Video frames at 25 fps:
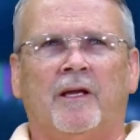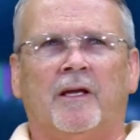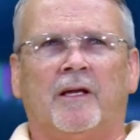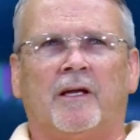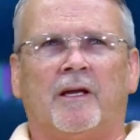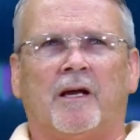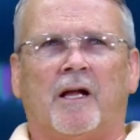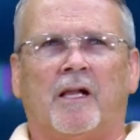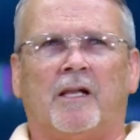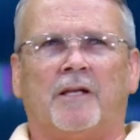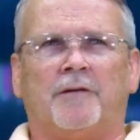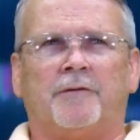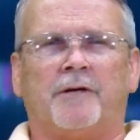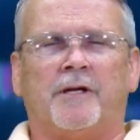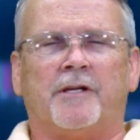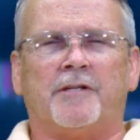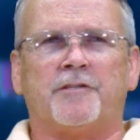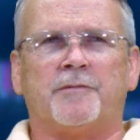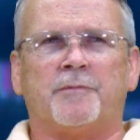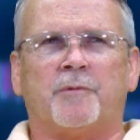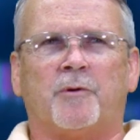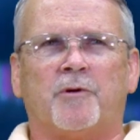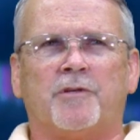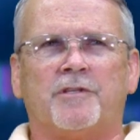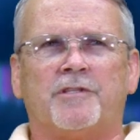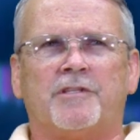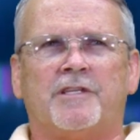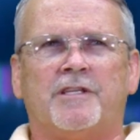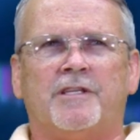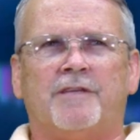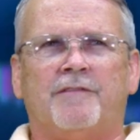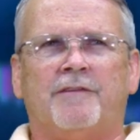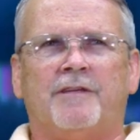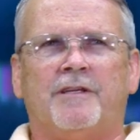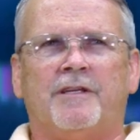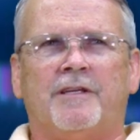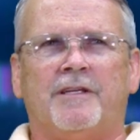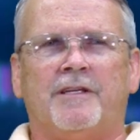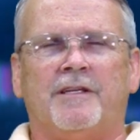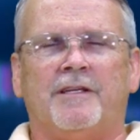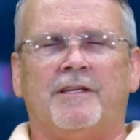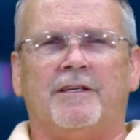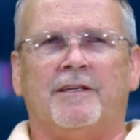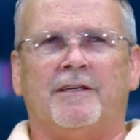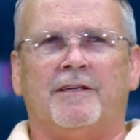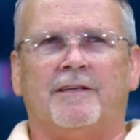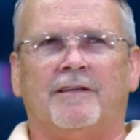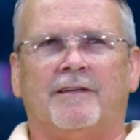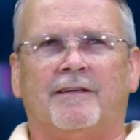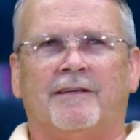Colorado Sports TV.
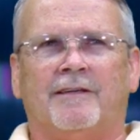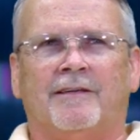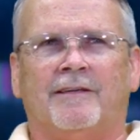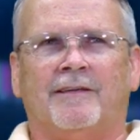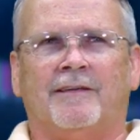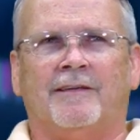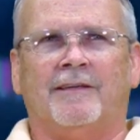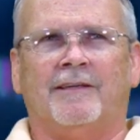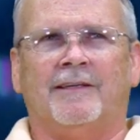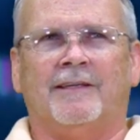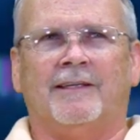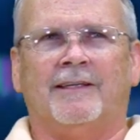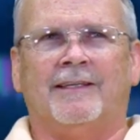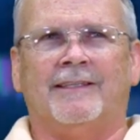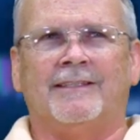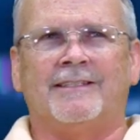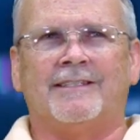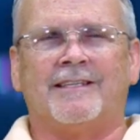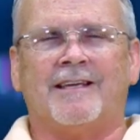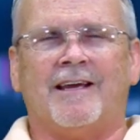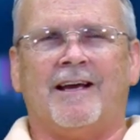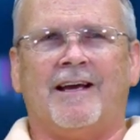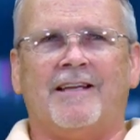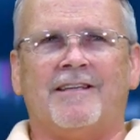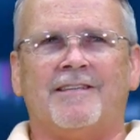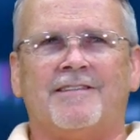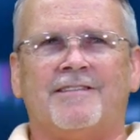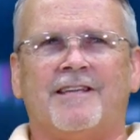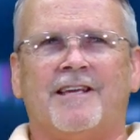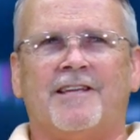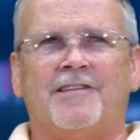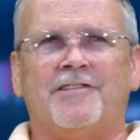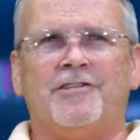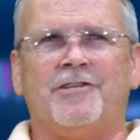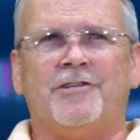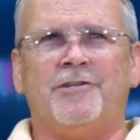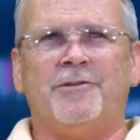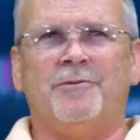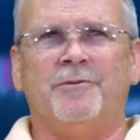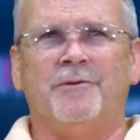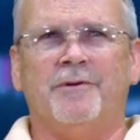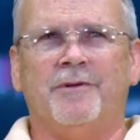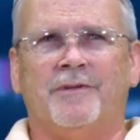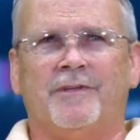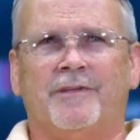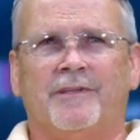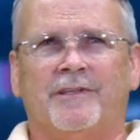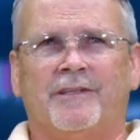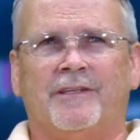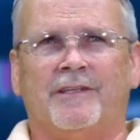Scott, is that you?
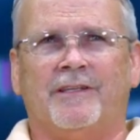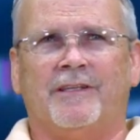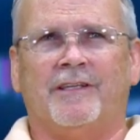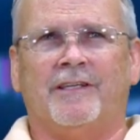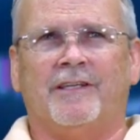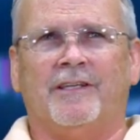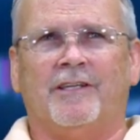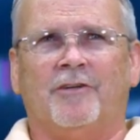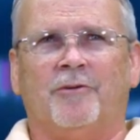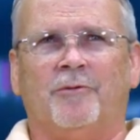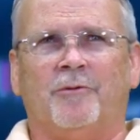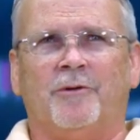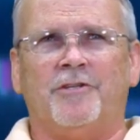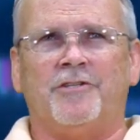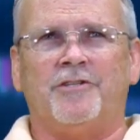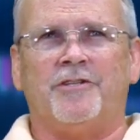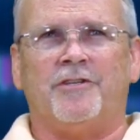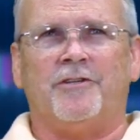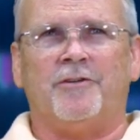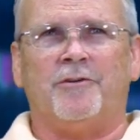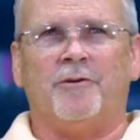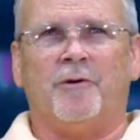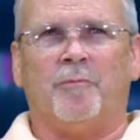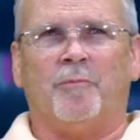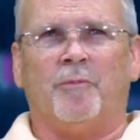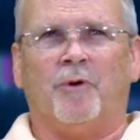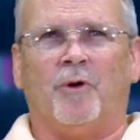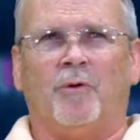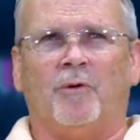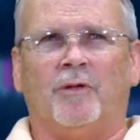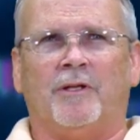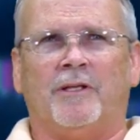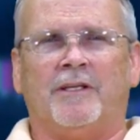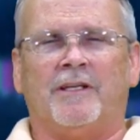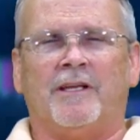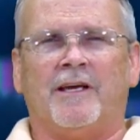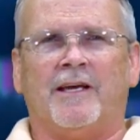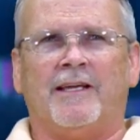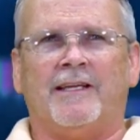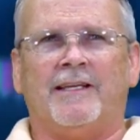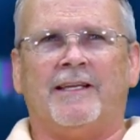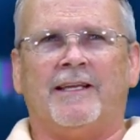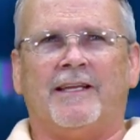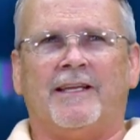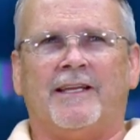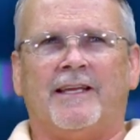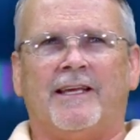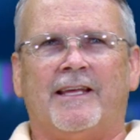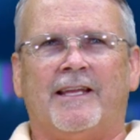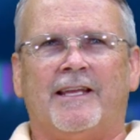We should do a bowling night
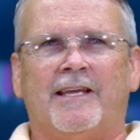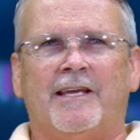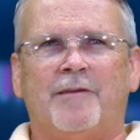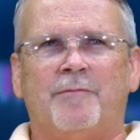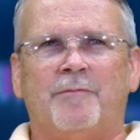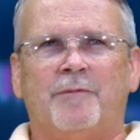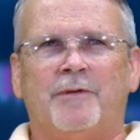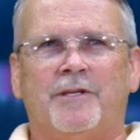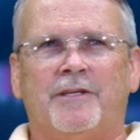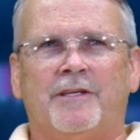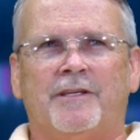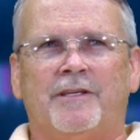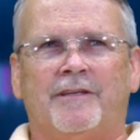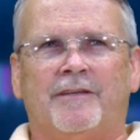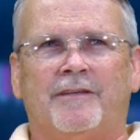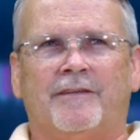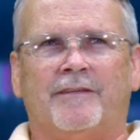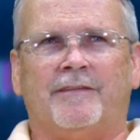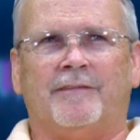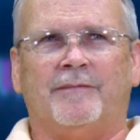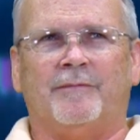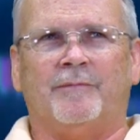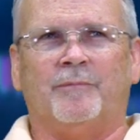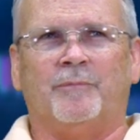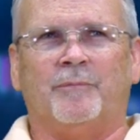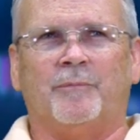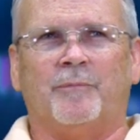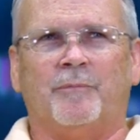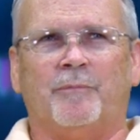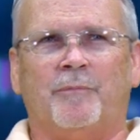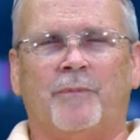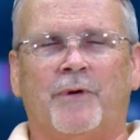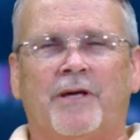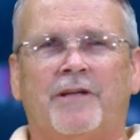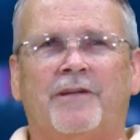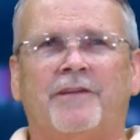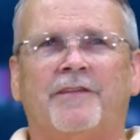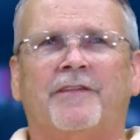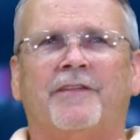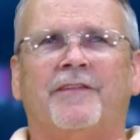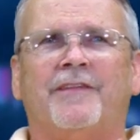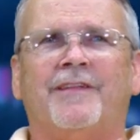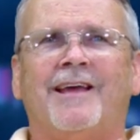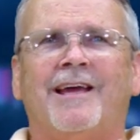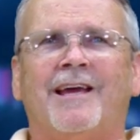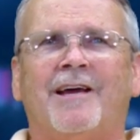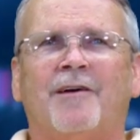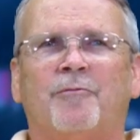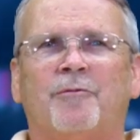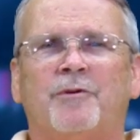at NAB. Better than
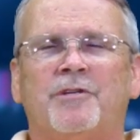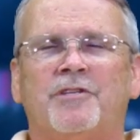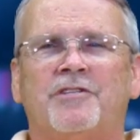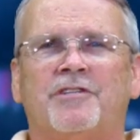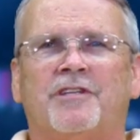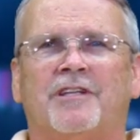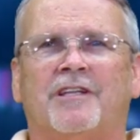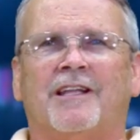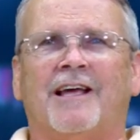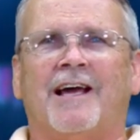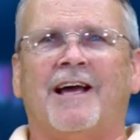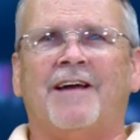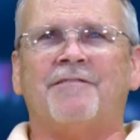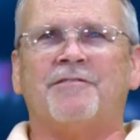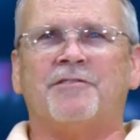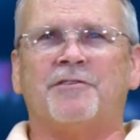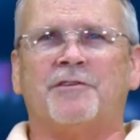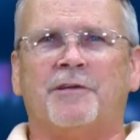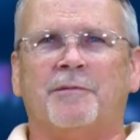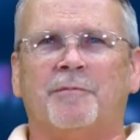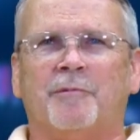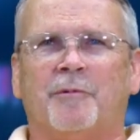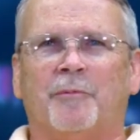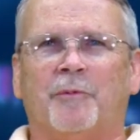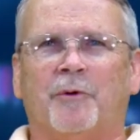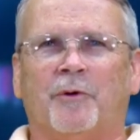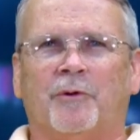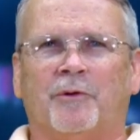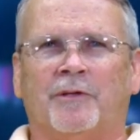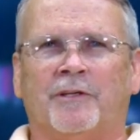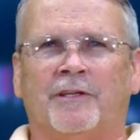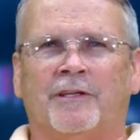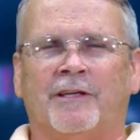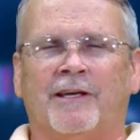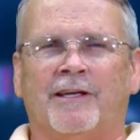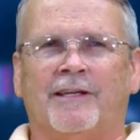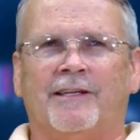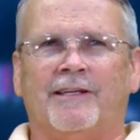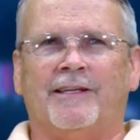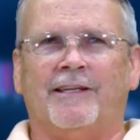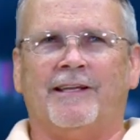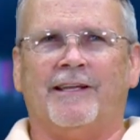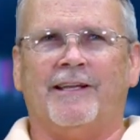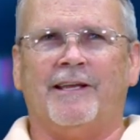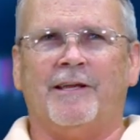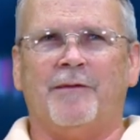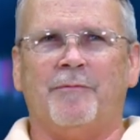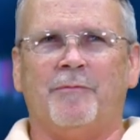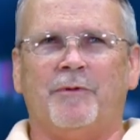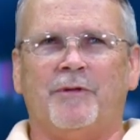that, we should live stream a bowling night at
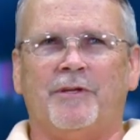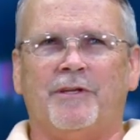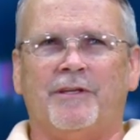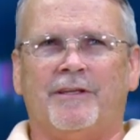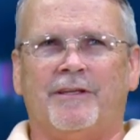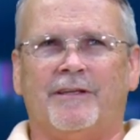NAB.